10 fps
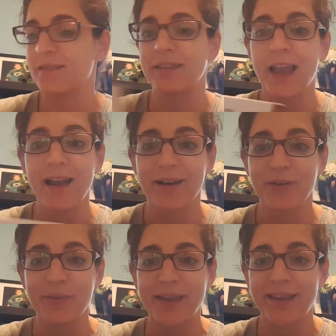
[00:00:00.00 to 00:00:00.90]
yeah,
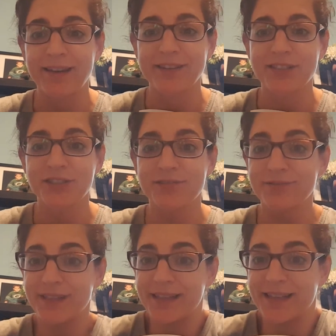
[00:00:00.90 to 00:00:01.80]
we can,
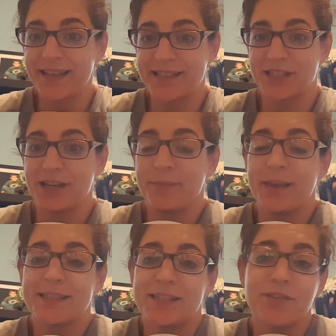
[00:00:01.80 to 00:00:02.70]
it's gonna
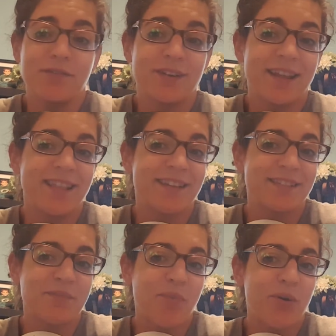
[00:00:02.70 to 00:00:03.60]
be soon. And then
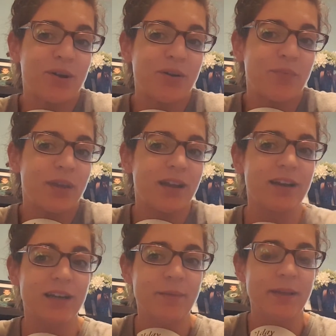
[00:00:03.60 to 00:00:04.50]
tomorrow we
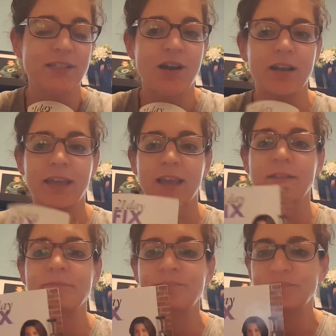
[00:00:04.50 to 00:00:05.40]
are gonna be
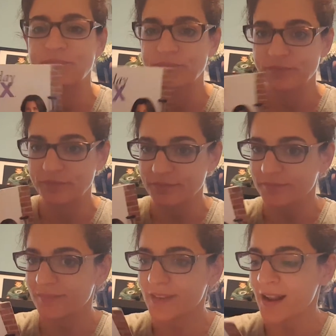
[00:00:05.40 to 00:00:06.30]
talking
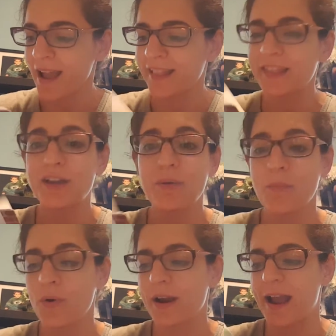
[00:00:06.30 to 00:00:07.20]
a little
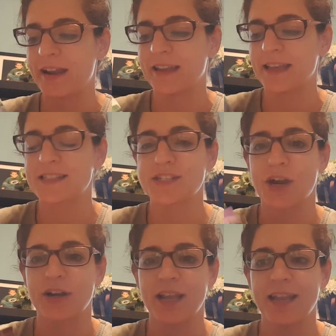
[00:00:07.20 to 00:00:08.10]
more how to get
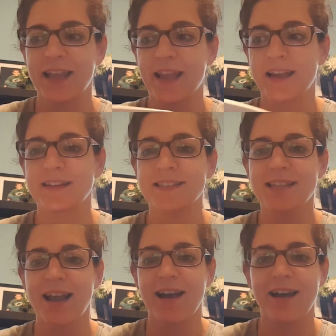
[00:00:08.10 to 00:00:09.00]
started, and
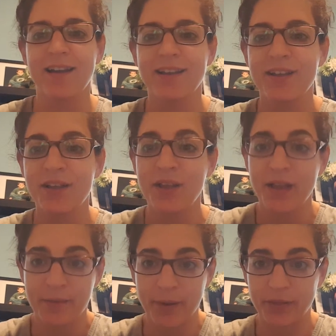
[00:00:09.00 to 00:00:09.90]

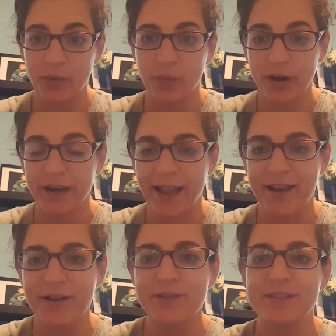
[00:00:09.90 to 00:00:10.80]
about the
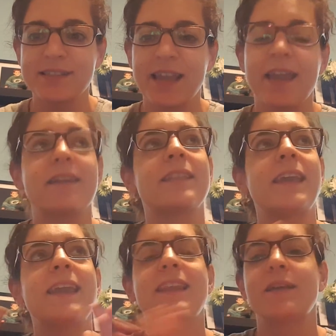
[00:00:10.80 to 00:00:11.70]
workouts and the
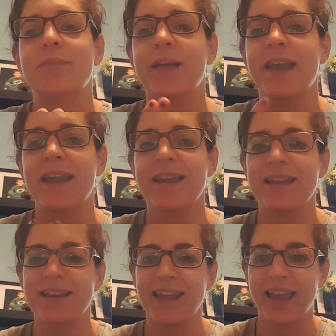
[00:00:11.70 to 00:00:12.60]
eating
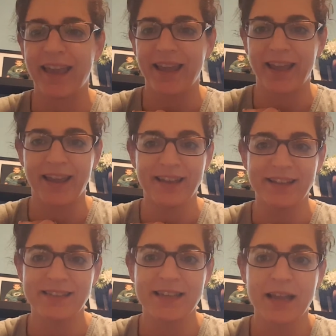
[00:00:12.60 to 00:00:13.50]
plan,
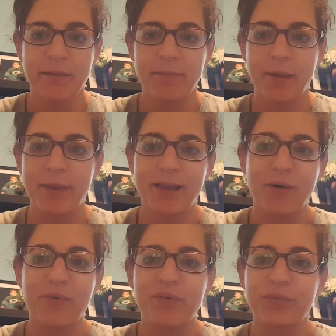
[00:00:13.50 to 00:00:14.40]
and maybe
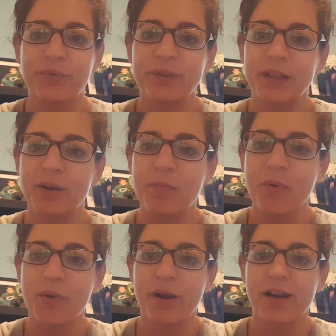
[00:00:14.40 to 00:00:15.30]
go through a little
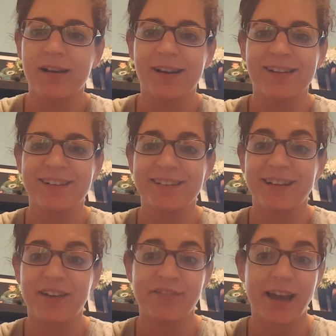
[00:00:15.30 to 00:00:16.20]
more
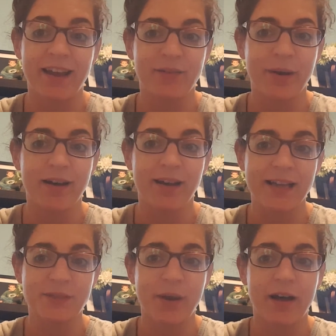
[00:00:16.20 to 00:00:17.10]
of that
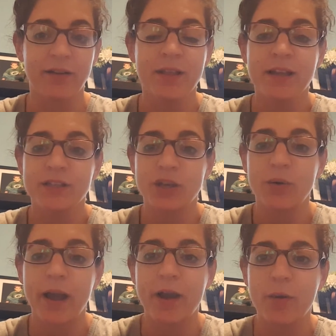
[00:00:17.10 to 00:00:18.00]
as well.
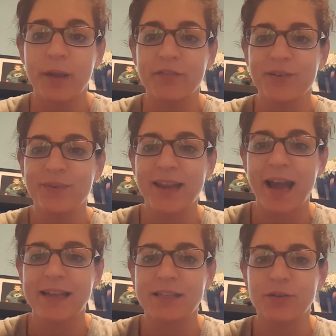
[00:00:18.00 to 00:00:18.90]
So I hope everyone
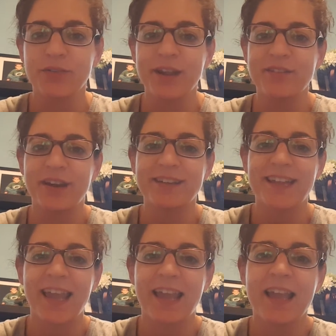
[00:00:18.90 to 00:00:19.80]
has a great
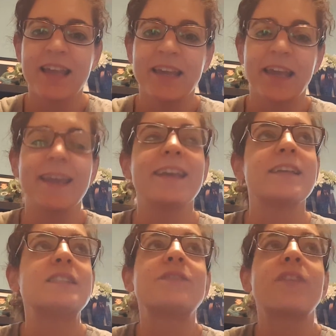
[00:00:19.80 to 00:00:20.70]
day. It
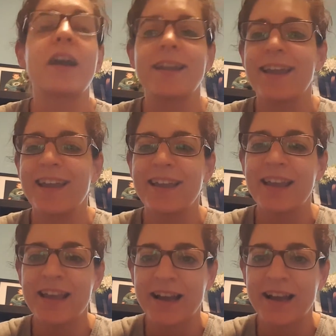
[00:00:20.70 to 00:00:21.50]
is Friday.